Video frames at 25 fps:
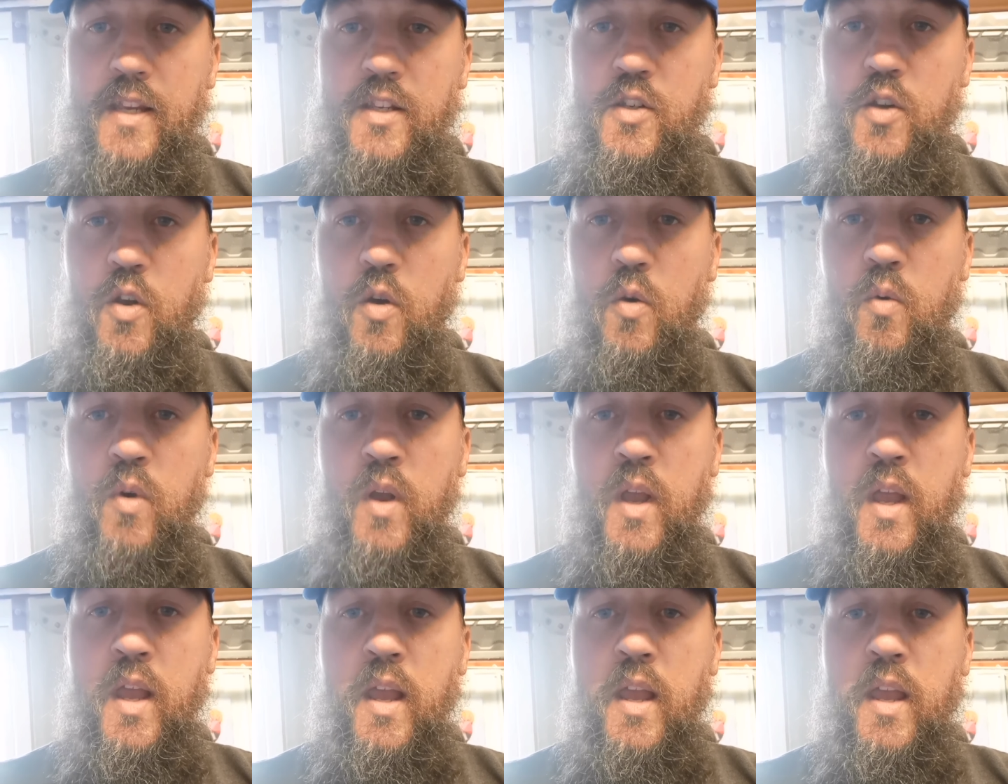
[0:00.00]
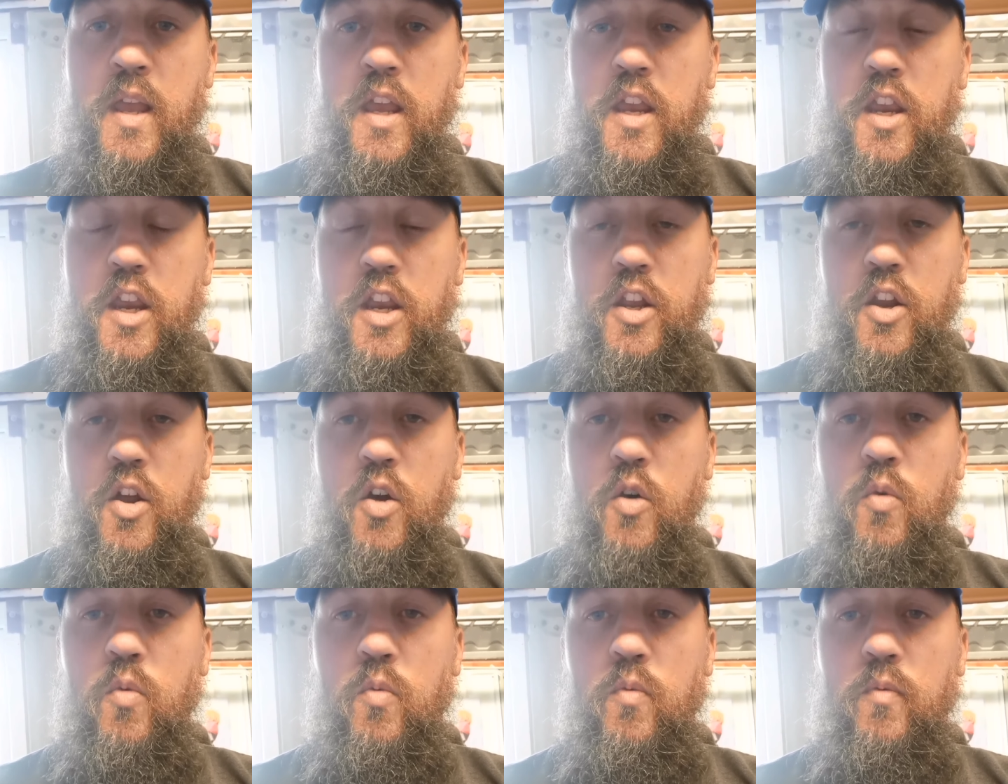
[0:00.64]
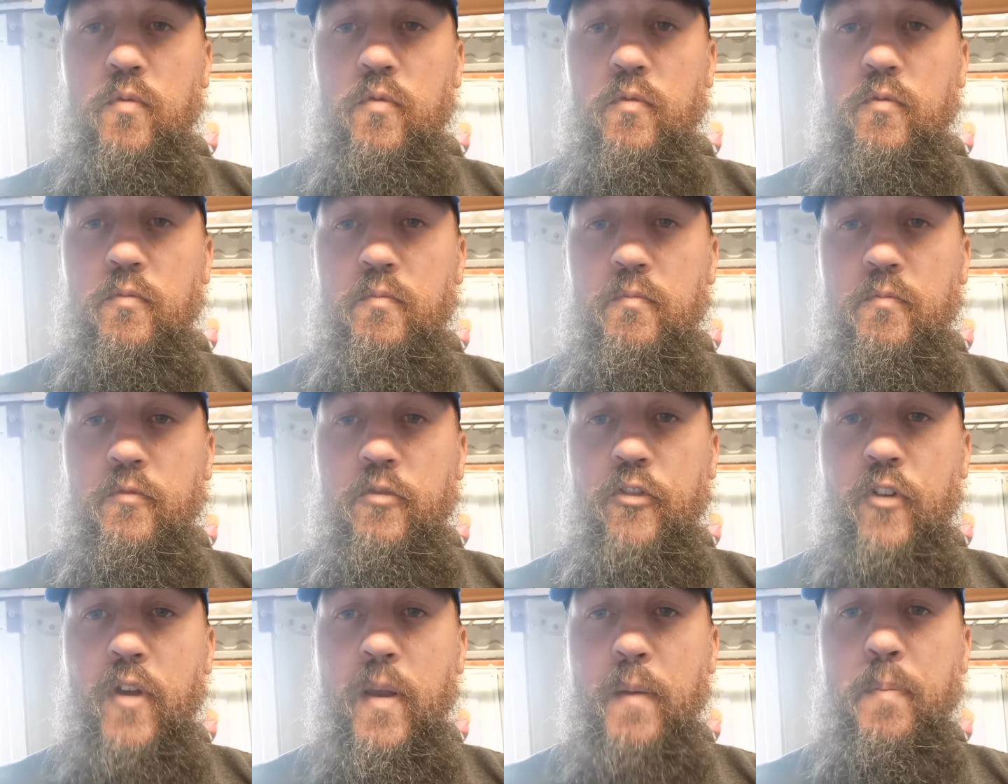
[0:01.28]
So, you know,
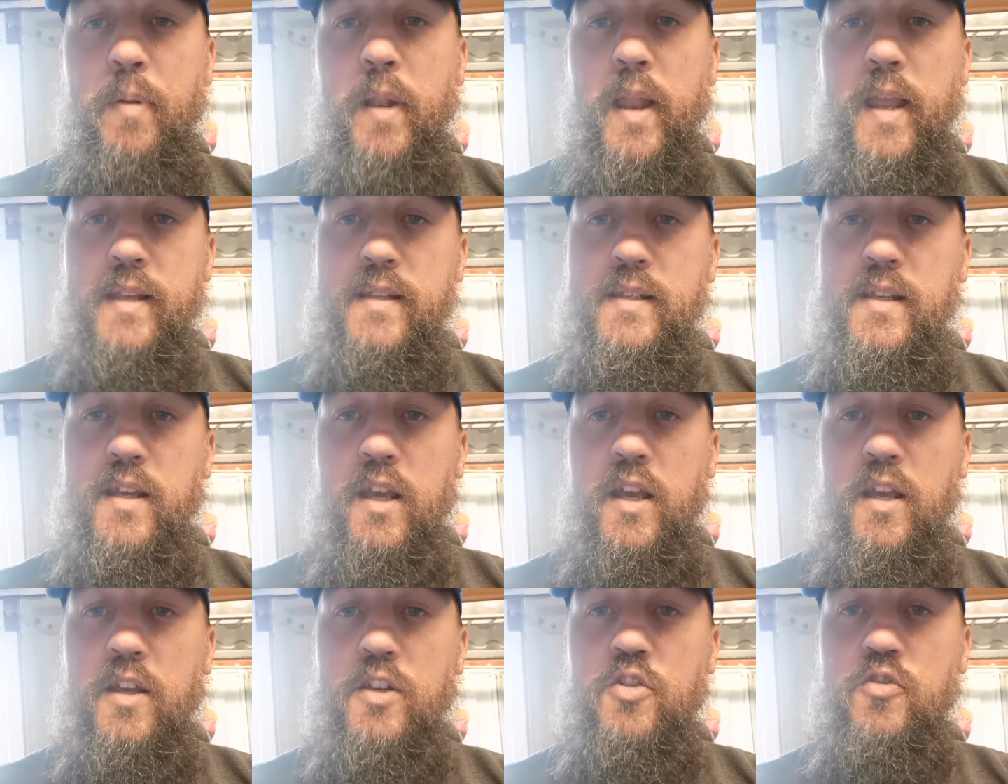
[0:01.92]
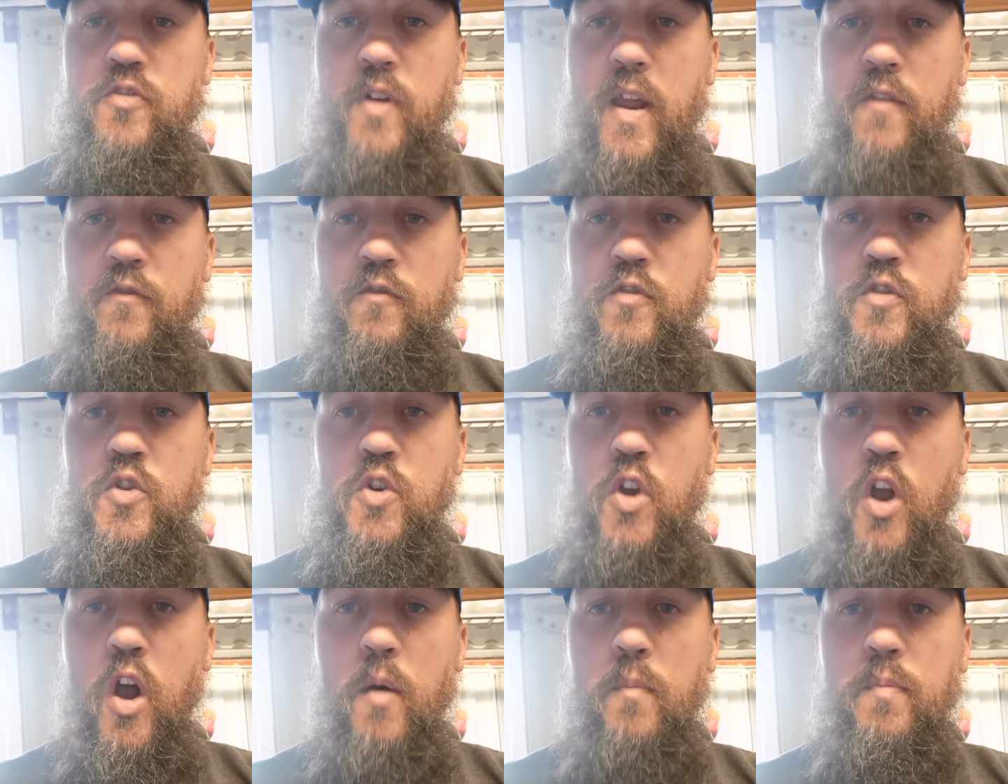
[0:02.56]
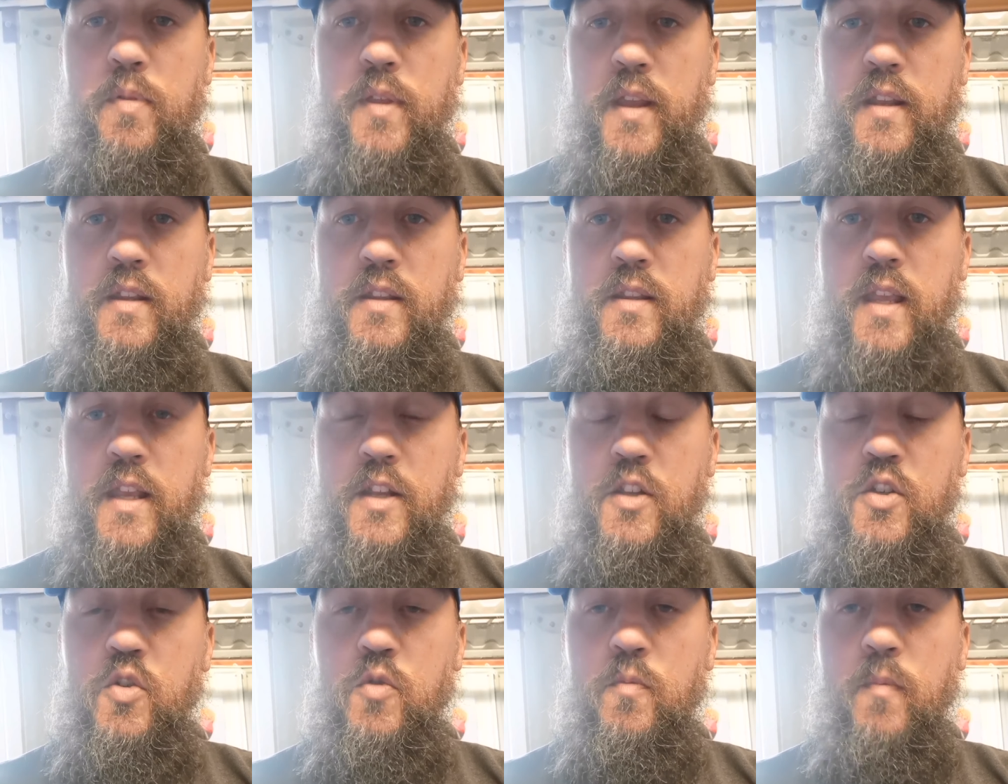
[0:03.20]
fair play to Strength Shop. They
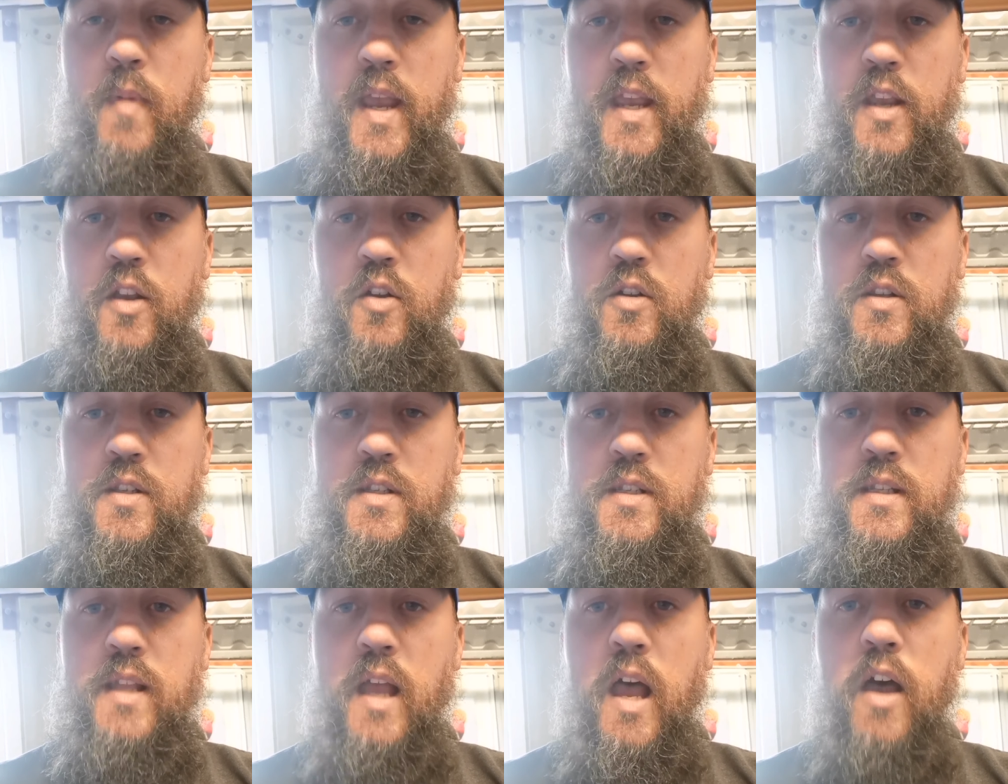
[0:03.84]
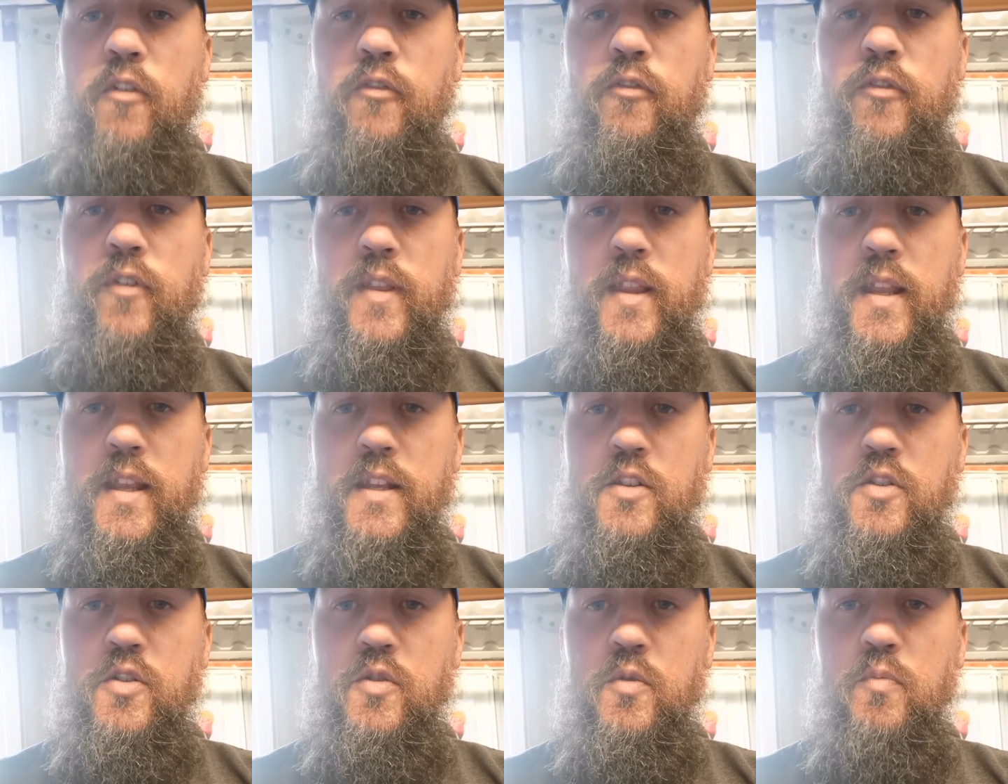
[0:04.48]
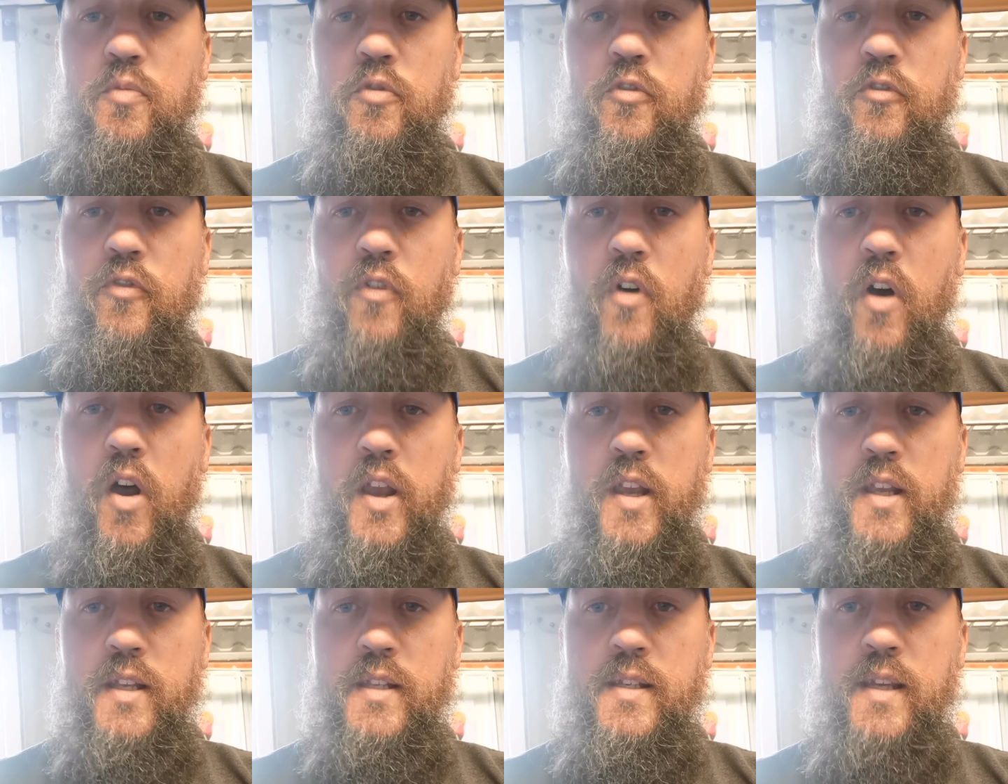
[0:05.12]
do make good stuff, and they do
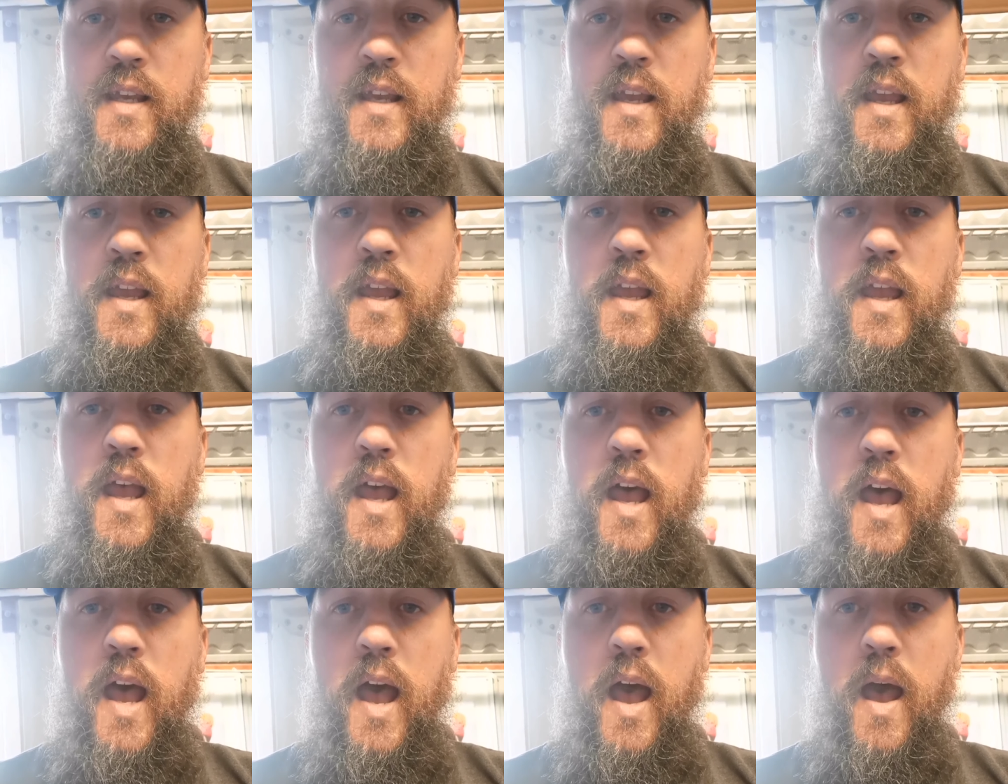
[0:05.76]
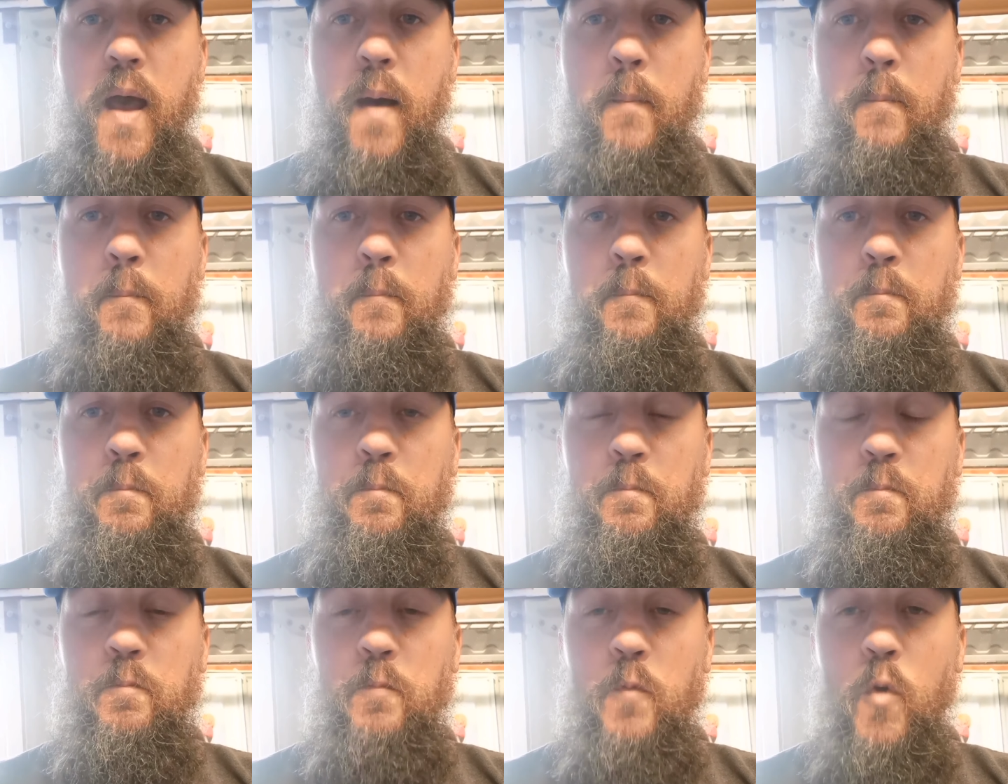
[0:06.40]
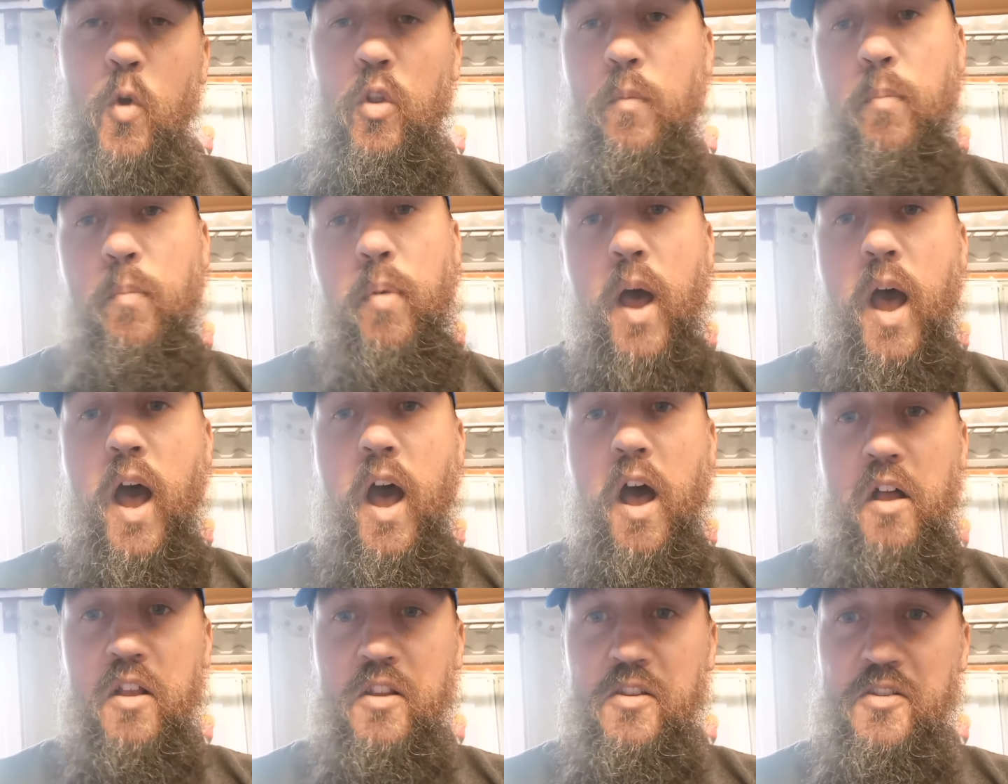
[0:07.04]
provide all the
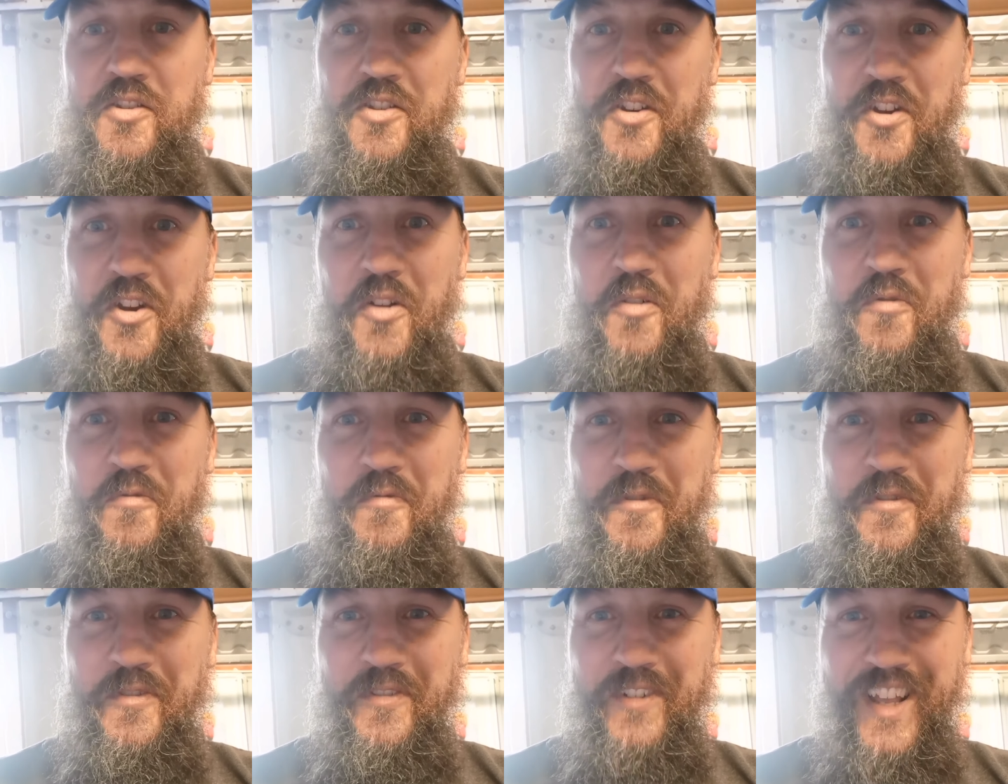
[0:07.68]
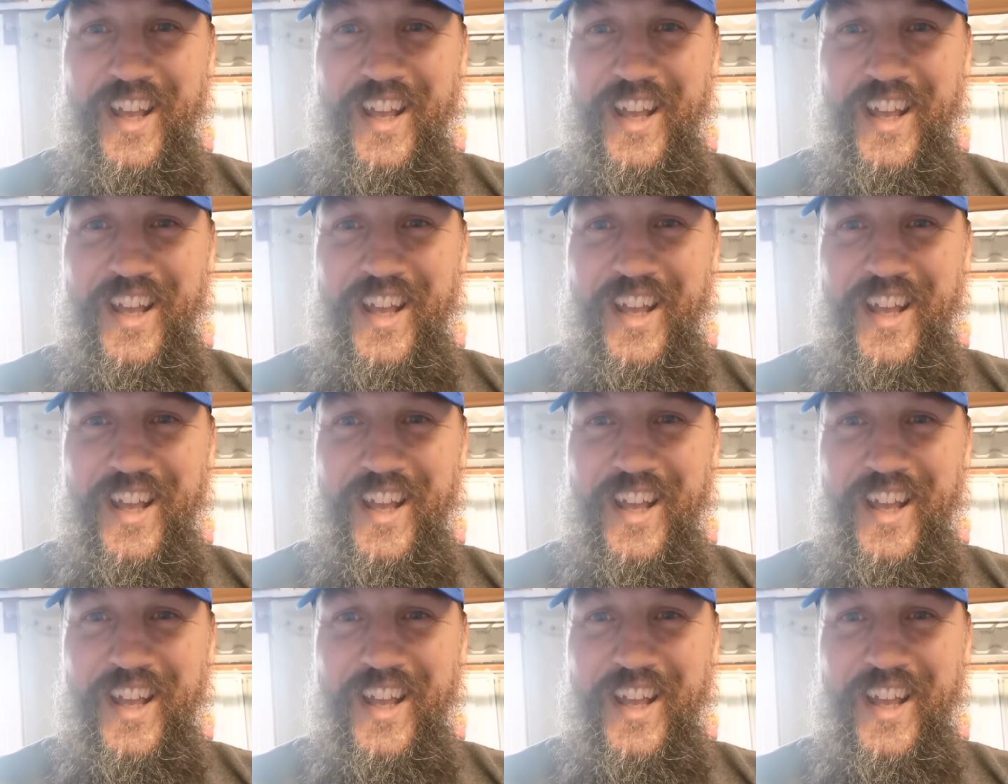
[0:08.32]
parts, you know.